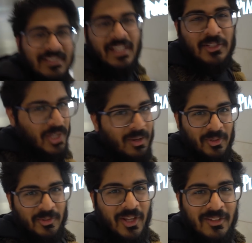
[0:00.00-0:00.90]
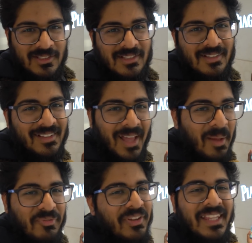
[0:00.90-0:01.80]
take a shower, who knows?
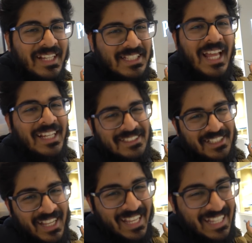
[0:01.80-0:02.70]
I'm feeling excited today.